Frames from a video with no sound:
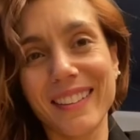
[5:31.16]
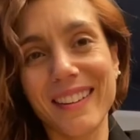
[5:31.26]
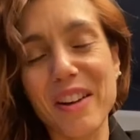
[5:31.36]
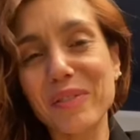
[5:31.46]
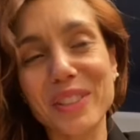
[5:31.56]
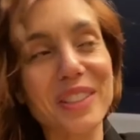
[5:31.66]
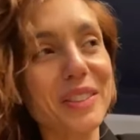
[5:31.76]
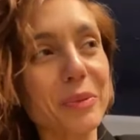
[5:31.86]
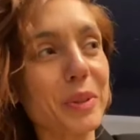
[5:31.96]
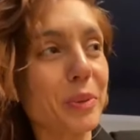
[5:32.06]
After
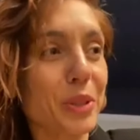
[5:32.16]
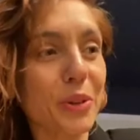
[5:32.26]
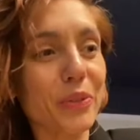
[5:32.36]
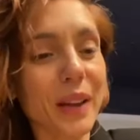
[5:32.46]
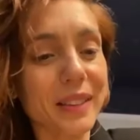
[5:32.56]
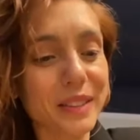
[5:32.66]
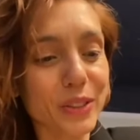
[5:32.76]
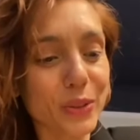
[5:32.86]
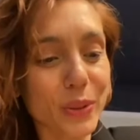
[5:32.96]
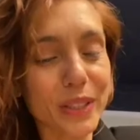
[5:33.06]
we shot that in
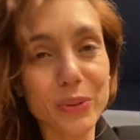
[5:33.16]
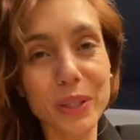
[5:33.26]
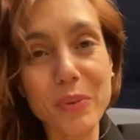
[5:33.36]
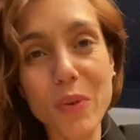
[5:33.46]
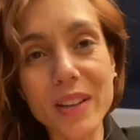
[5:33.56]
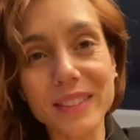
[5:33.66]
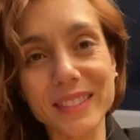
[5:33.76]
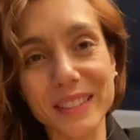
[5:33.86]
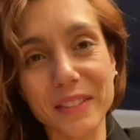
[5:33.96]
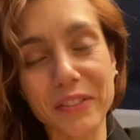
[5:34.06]

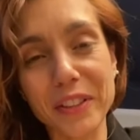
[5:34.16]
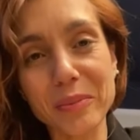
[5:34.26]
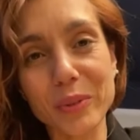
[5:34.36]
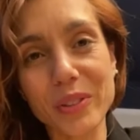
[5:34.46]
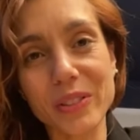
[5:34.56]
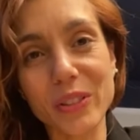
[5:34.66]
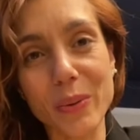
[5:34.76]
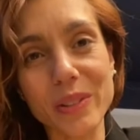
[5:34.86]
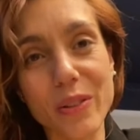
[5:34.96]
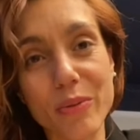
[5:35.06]
2021, the film was, you know,
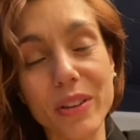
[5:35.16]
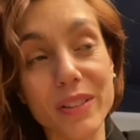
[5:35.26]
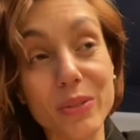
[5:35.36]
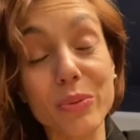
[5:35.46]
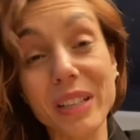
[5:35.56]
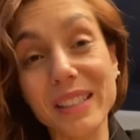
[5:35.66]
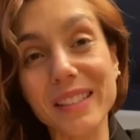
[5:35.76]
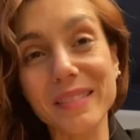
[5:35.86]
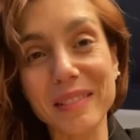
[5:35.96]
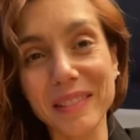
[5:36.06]
is three is
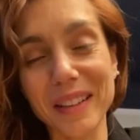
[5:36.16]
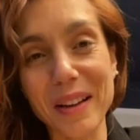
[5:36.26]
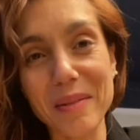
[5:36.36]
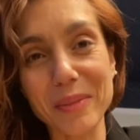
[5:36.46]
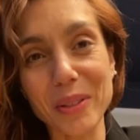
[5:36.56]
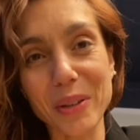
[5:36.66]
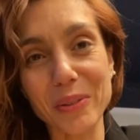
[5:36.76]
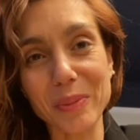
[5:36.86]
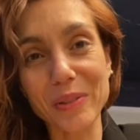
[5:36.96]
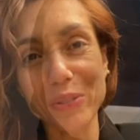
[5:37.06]
already, um, you know,
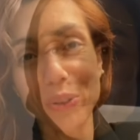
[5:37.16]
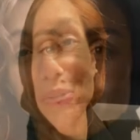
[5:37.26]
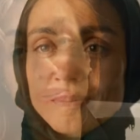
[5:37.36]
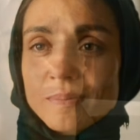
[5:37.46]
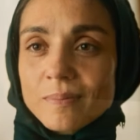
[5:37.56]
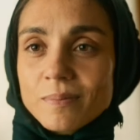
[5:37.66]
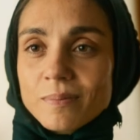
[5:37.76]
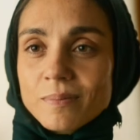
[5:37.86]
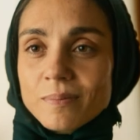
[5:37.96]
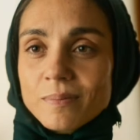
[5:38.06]
it's been shot for
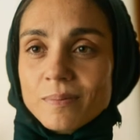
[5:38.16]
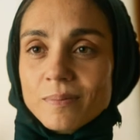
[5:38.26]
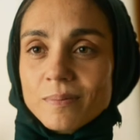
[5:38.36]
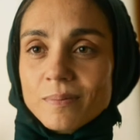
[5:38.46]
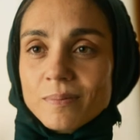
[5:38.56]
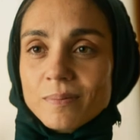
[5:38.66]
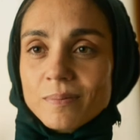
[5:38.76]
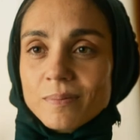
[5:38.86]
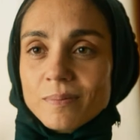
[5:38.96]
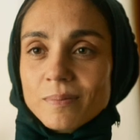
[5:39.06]
a long time ago now.